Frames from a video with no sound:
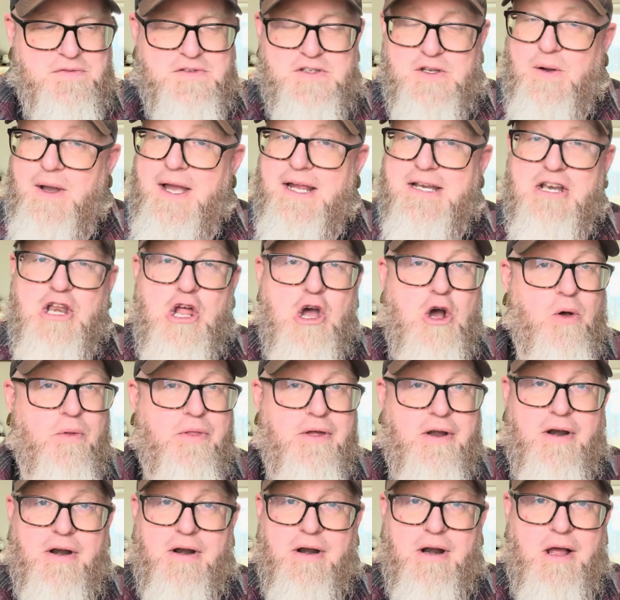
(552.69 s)
So I know
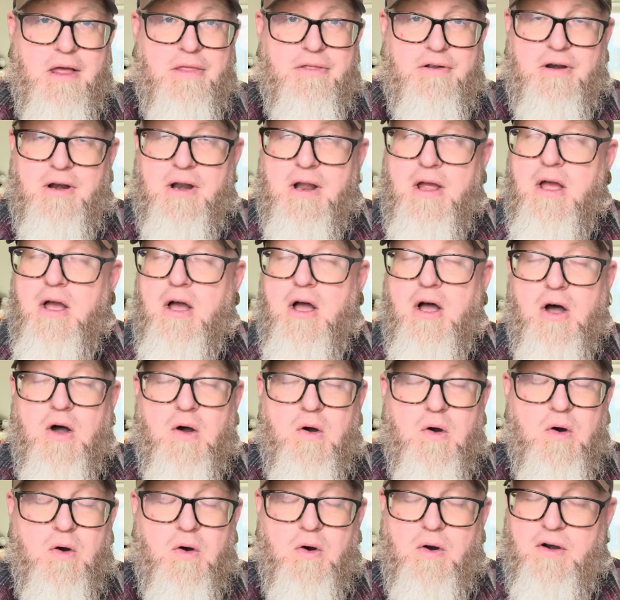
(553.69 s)
there are other
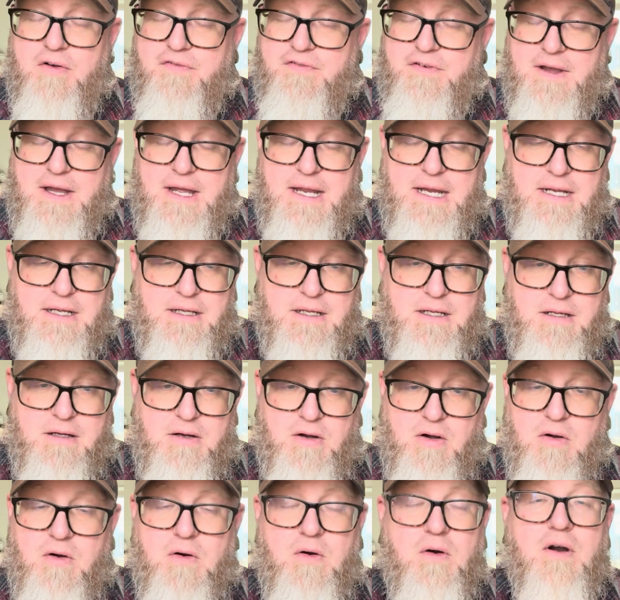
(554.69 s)
horrifying
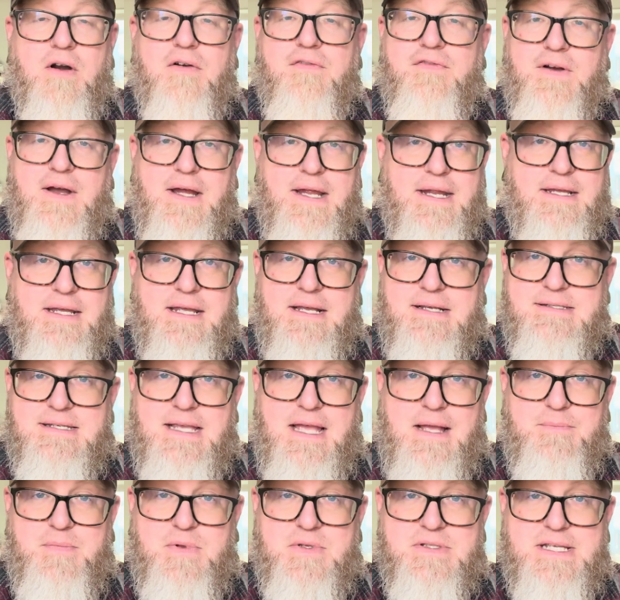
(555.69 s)

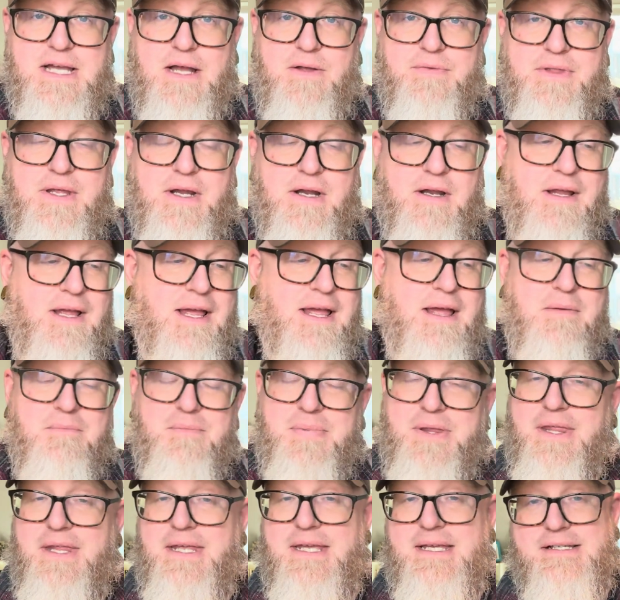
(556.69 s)
examples out there.
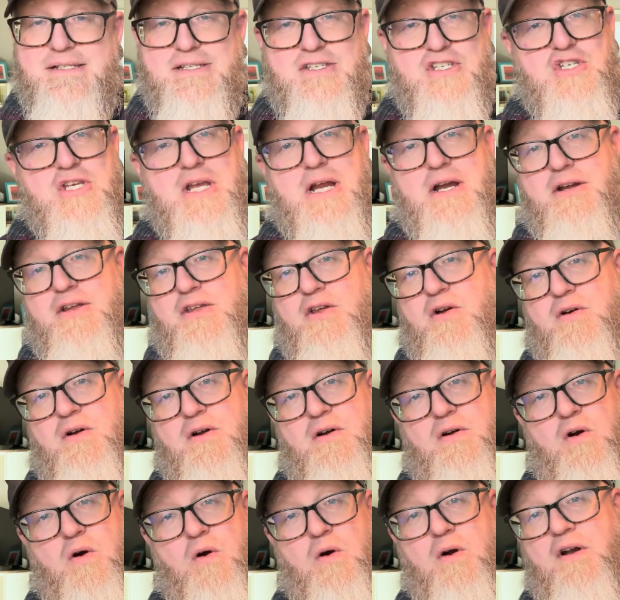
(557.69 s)
Please share your
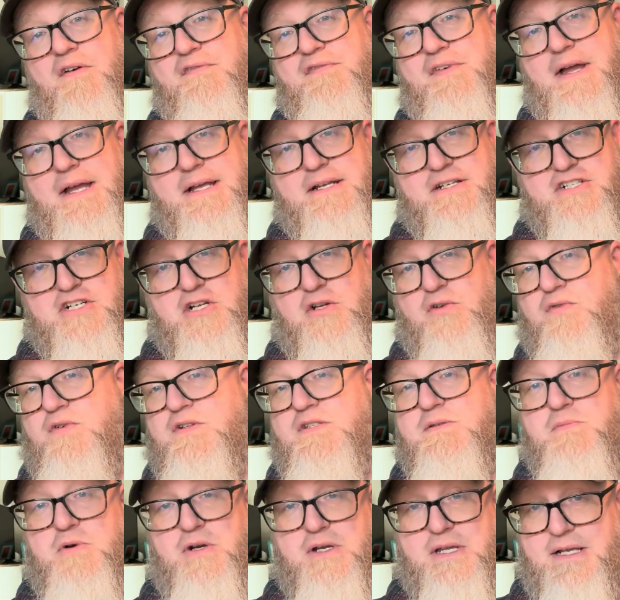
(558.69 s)
horrifying
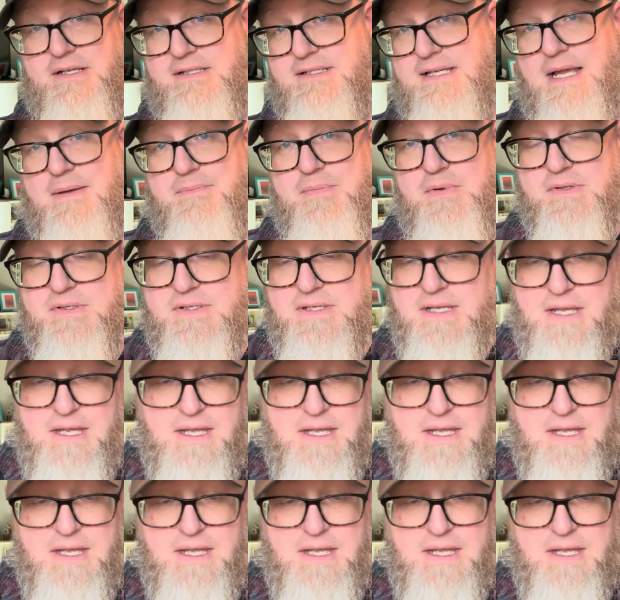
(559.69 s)
children's book examples.